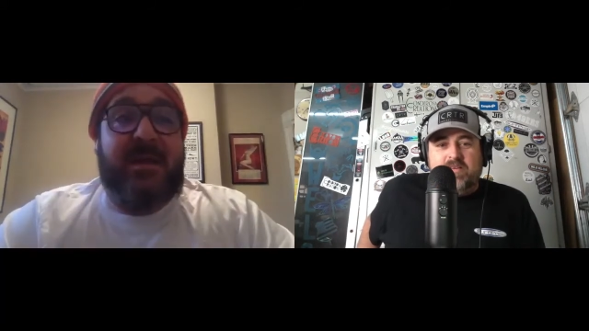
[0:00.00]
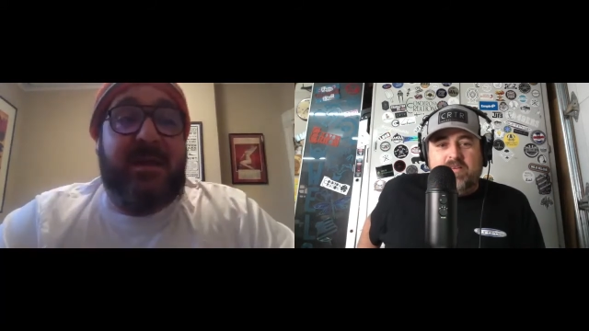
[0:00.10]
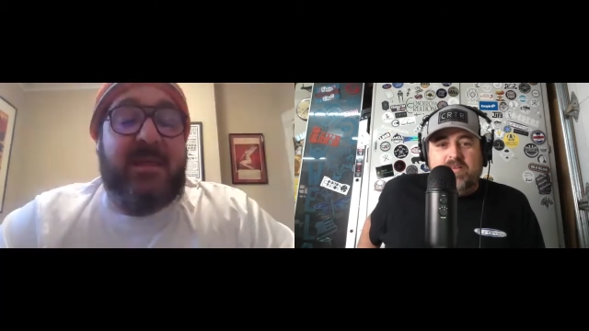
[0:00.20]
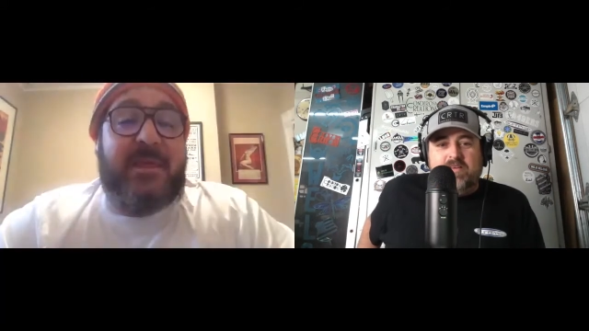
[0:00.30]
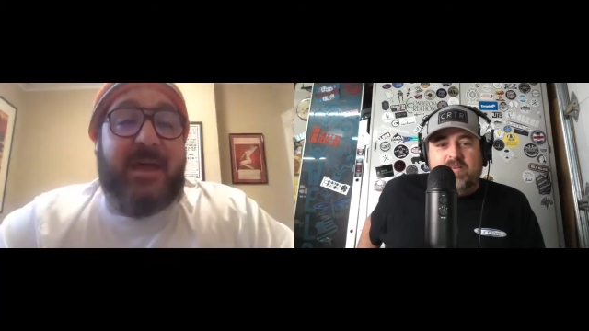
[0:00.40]

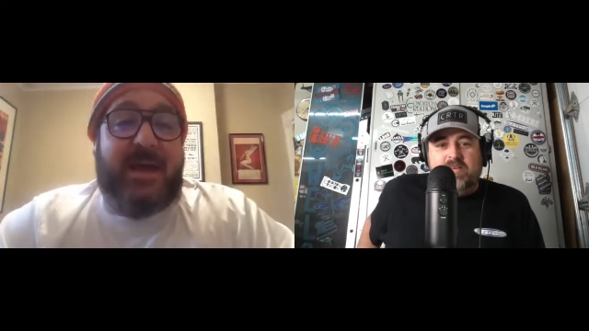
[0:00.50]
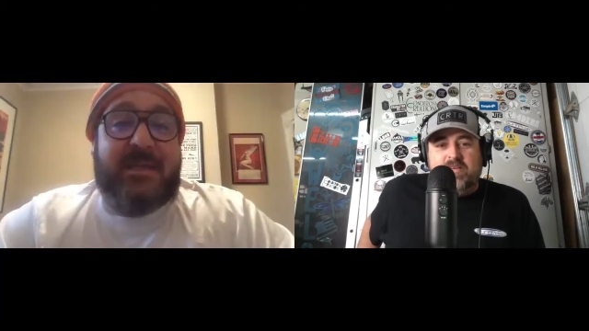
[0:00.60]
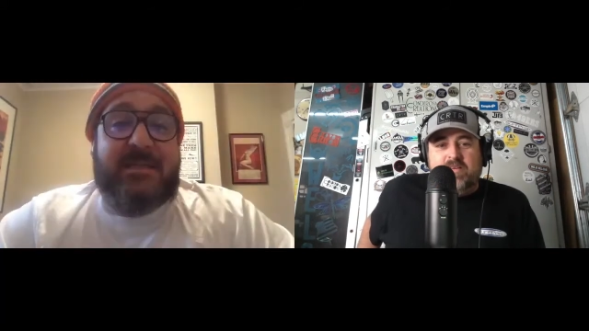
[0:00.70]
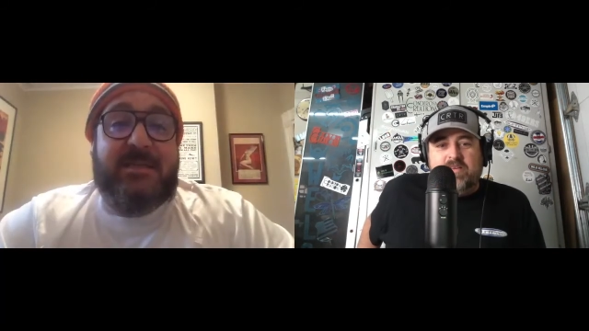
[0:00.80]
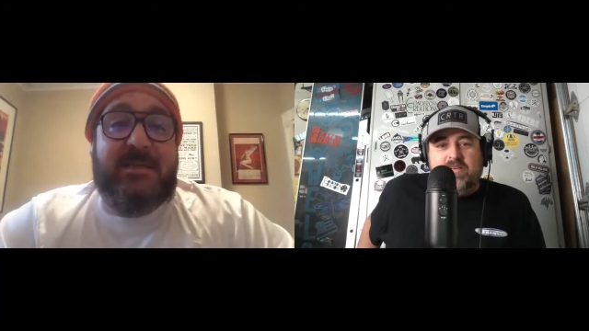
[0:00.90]

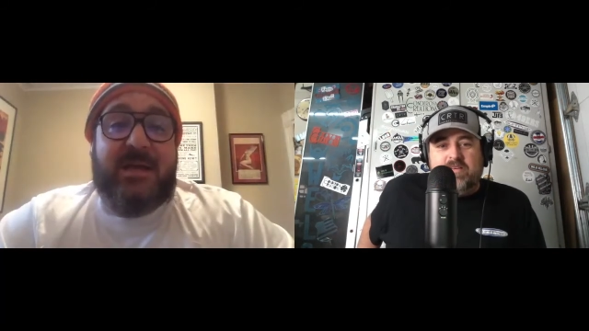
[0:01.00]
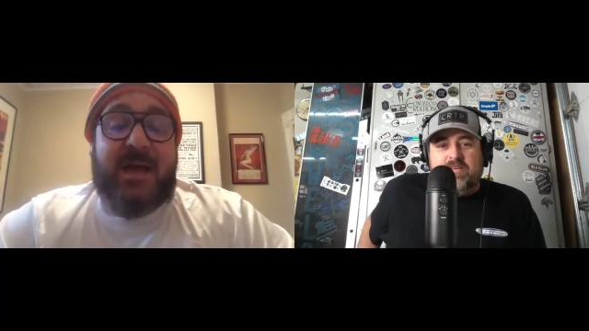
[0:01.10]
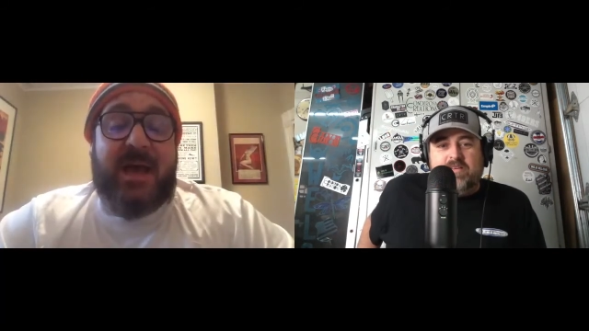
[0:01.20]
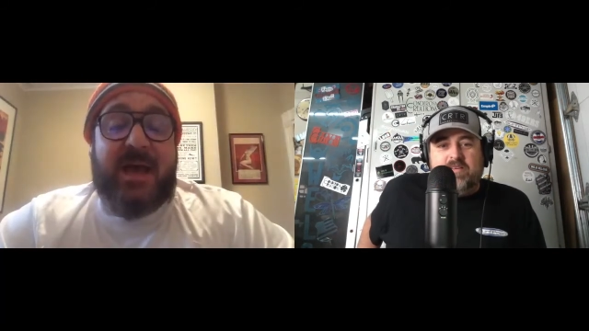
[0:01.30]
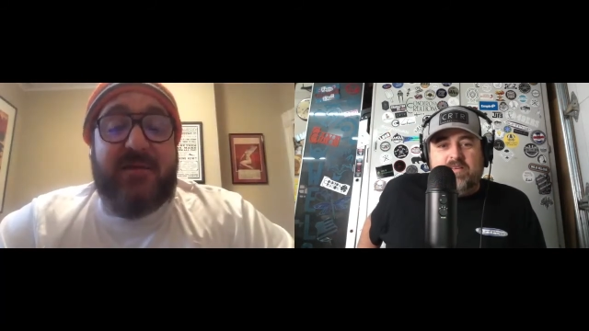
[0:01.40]
Speaker 1: that
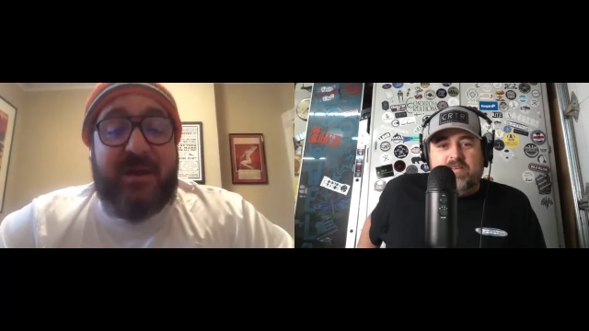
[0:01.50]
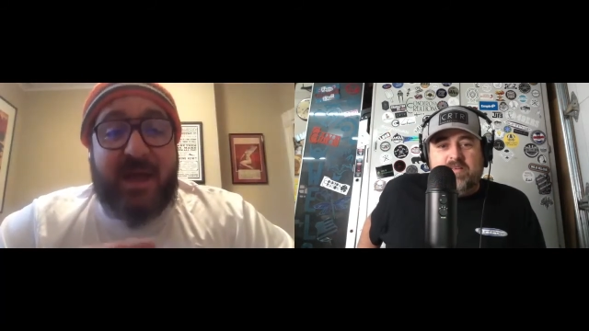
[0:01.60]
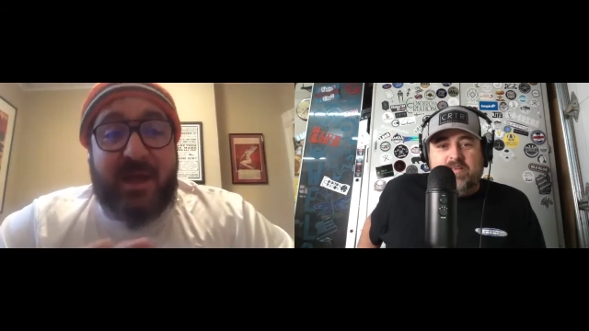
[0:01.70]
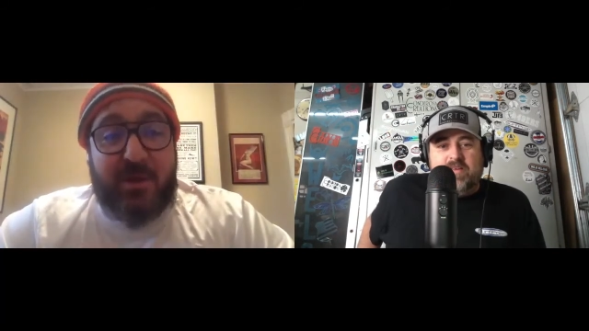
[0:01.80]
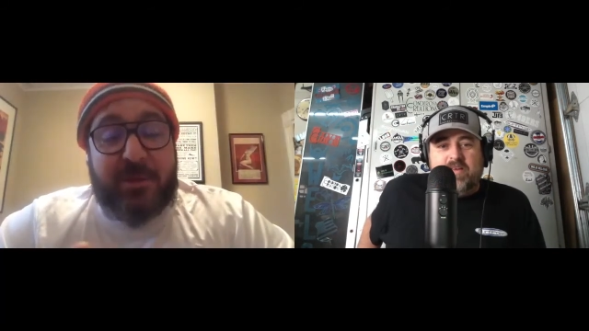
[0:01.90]
I have a
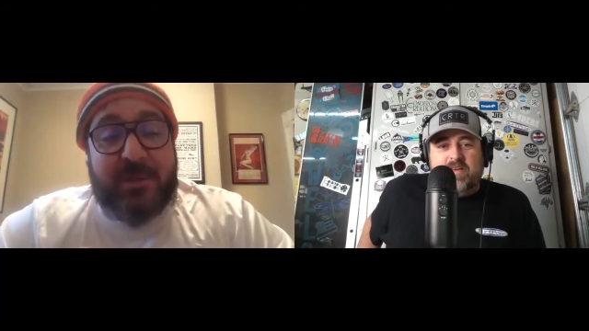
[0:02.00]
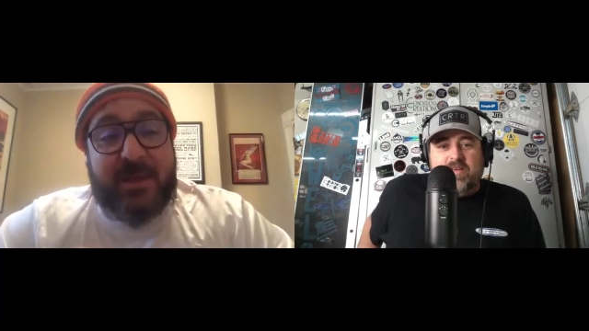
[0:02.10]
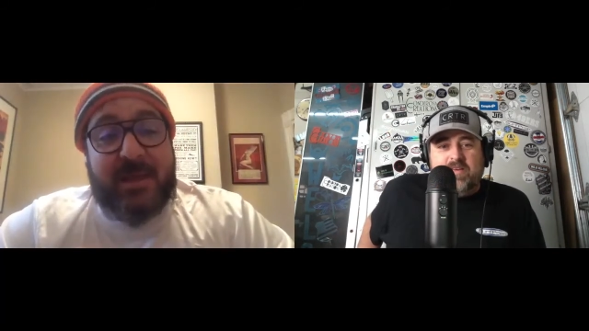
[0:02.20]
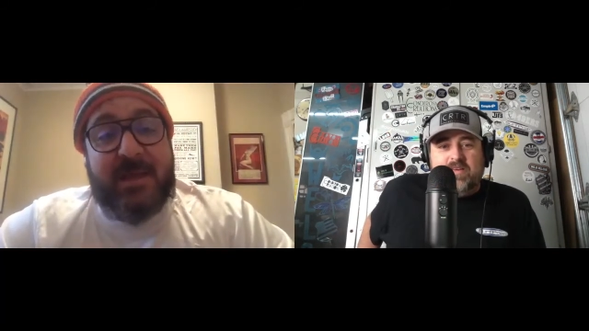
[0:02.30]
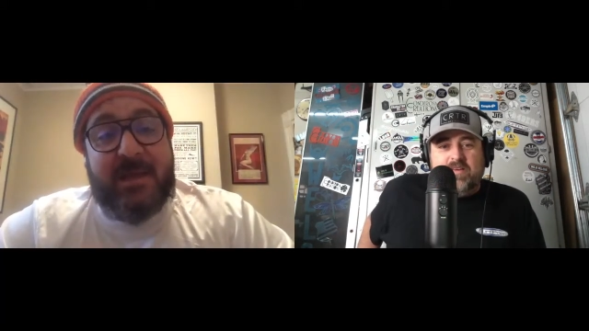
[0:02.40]

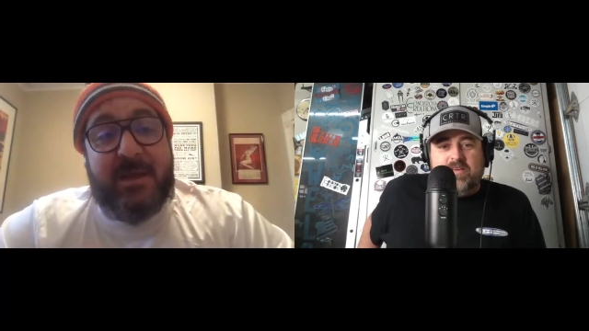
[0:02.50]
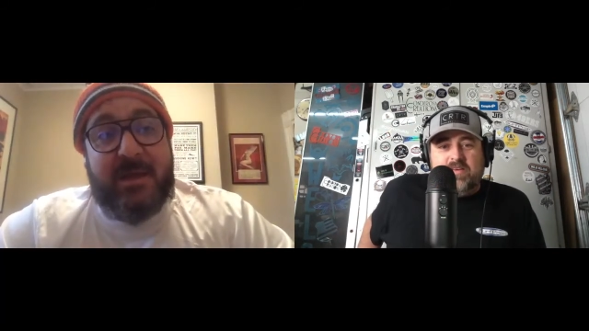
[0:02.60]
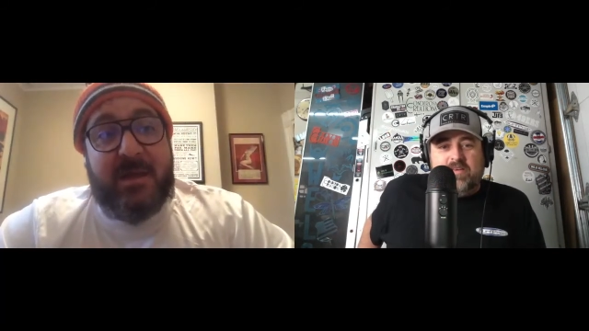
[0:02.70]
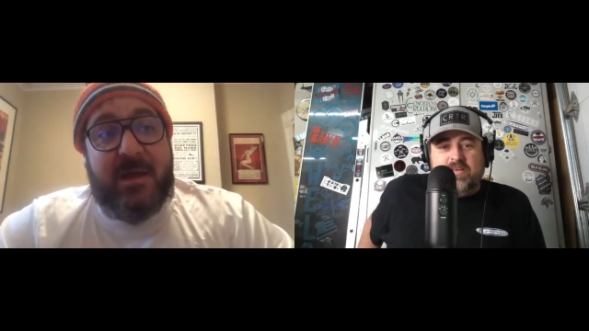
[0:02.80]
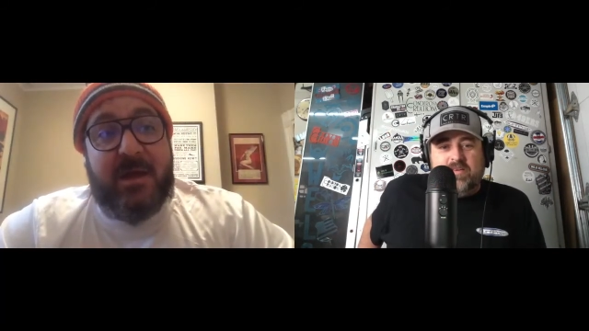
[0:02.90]
healthy
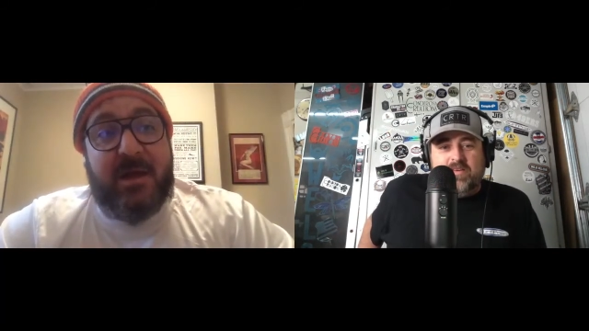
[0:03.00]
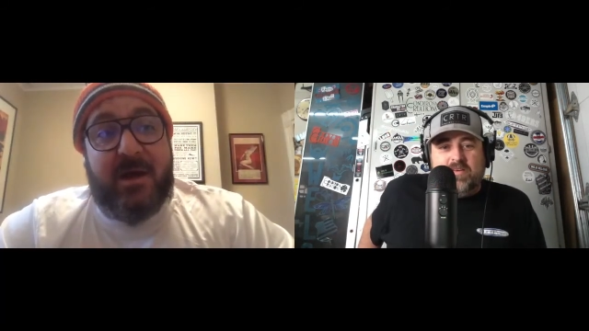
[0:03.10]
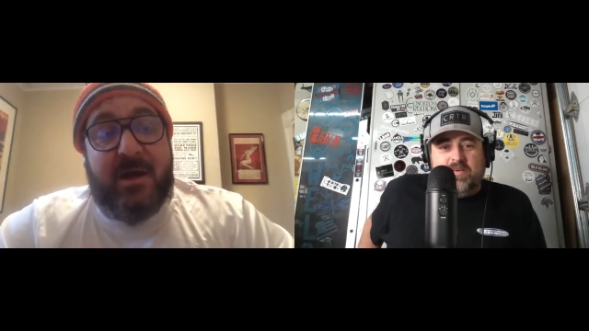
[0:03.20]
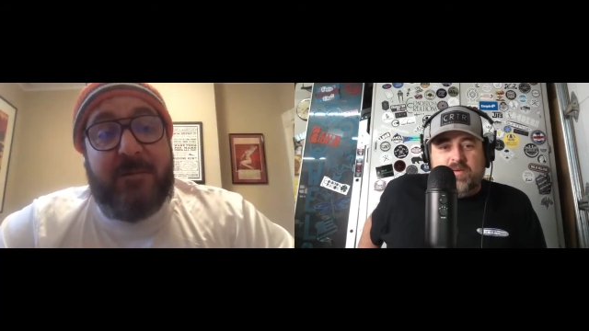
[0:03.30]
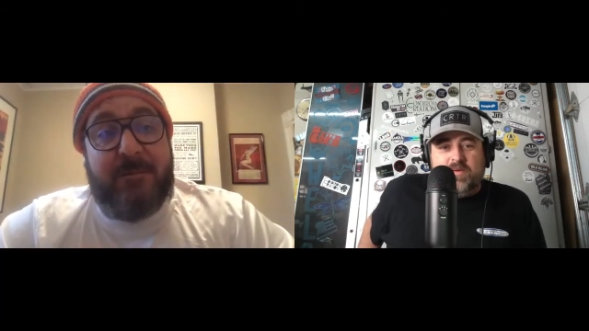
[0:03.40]

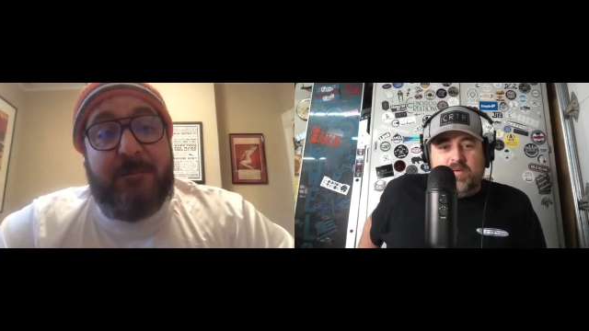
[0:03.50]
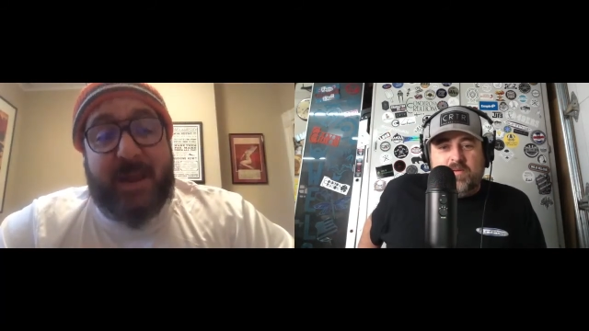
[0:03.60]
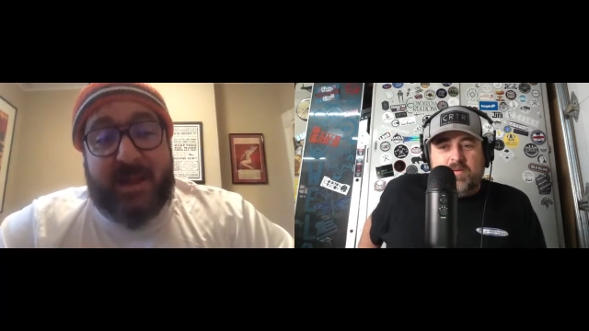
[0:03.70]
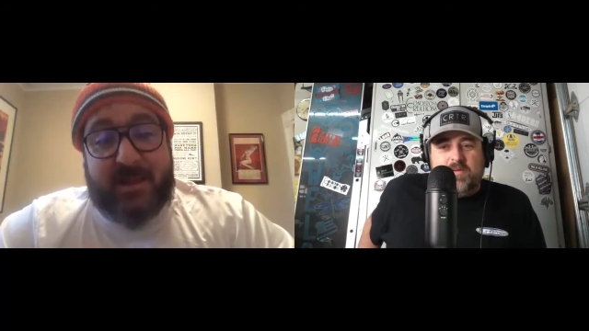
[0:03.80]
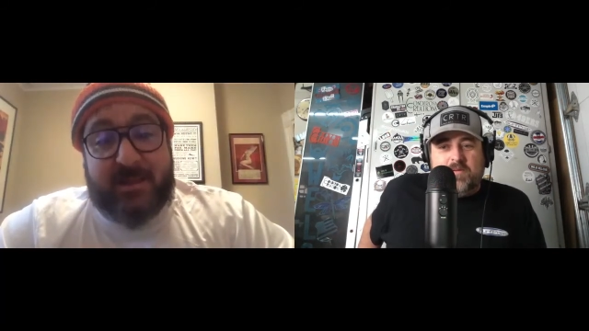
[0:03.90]
um,
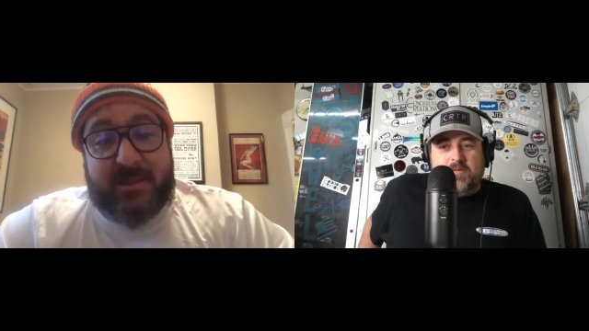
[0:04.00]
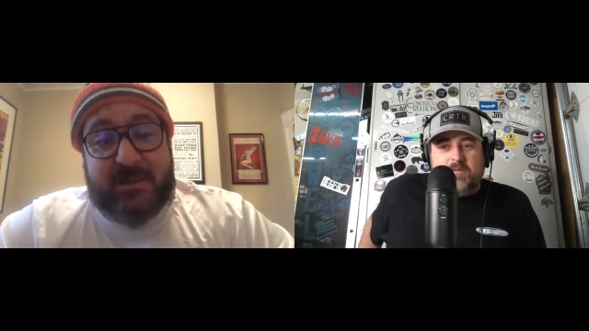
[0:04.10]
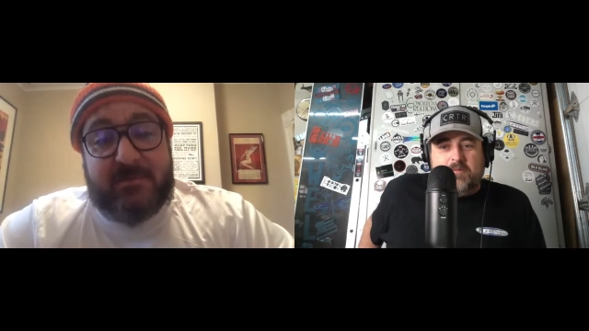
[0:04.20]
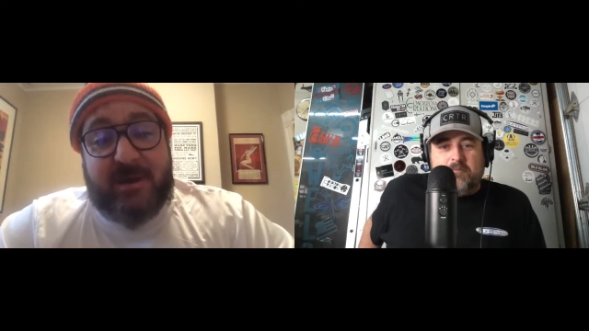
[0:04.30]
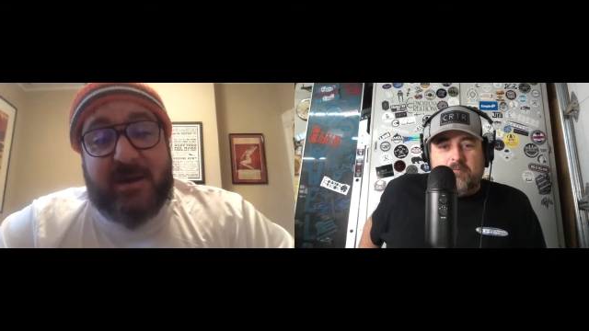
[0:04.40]

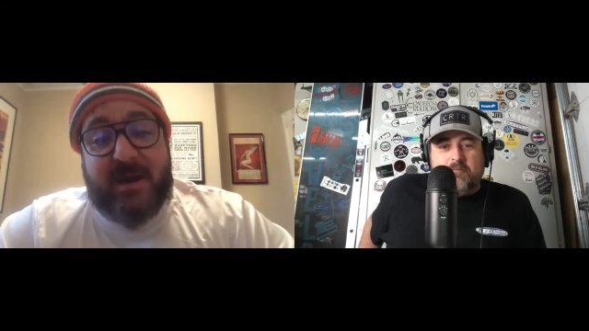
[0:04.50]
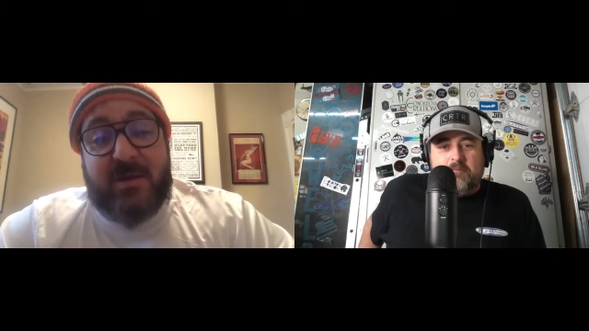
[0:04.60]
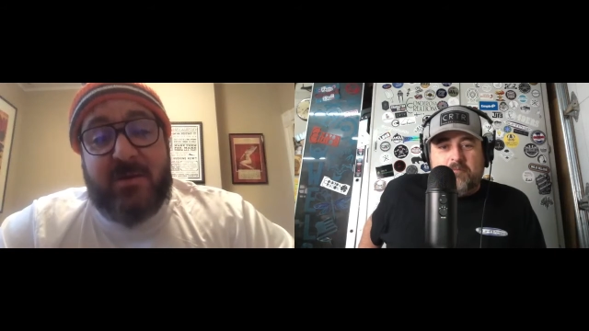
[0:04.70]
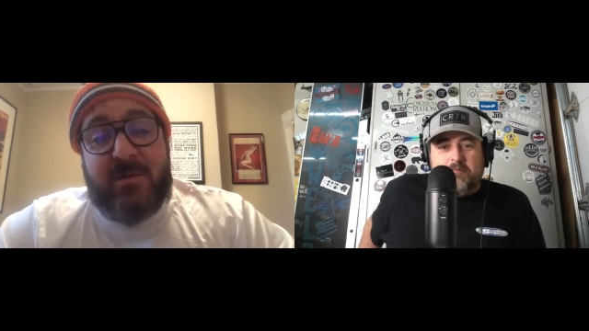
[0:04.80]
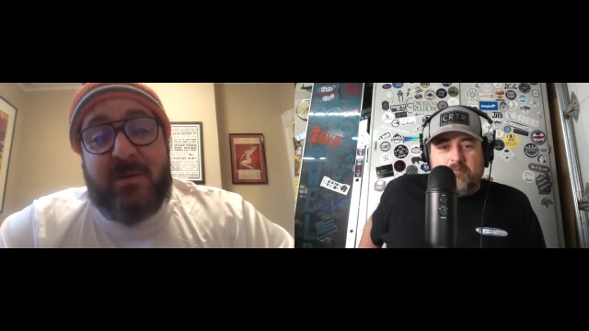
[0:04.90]
balance right
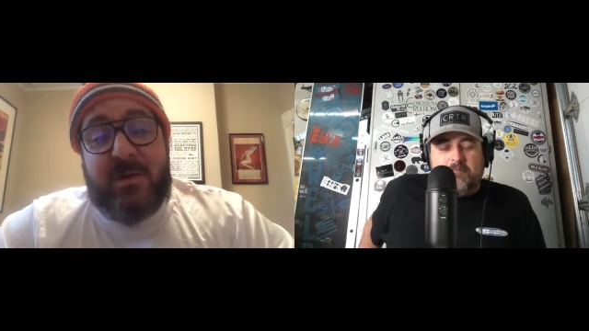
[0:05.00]
now.